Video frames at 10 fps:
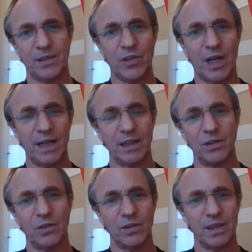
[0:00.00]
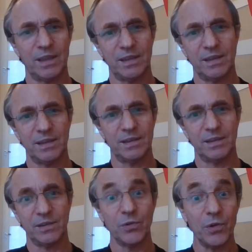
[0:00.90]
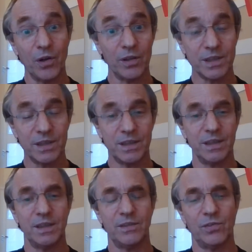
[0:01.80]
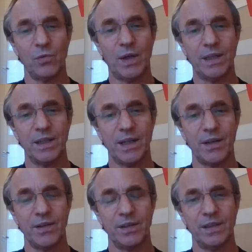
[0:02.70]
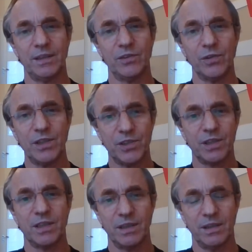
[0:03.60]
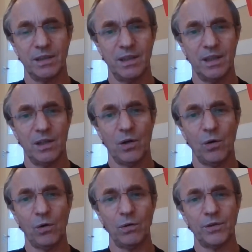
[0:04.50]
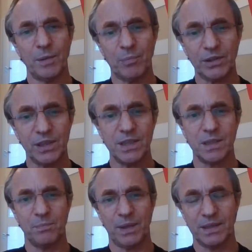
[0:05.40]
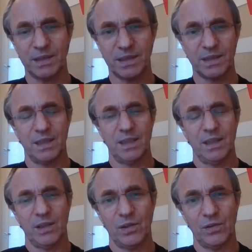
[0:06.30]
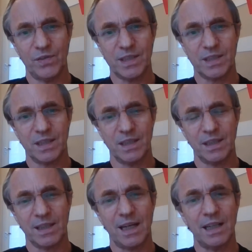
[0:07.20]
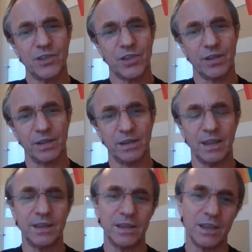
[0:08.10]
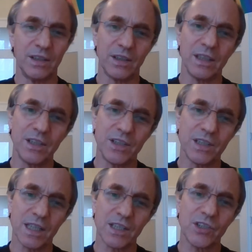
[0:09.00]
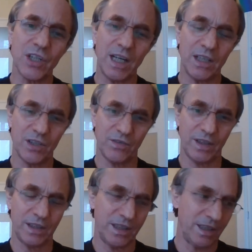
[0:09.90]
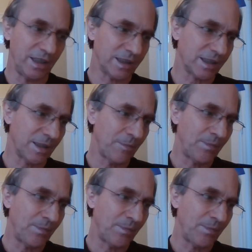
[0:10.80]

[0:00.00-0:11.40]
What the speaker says: dialogue and curiosity for one another enriched all the participants of this cultural and religious exchange of ideas.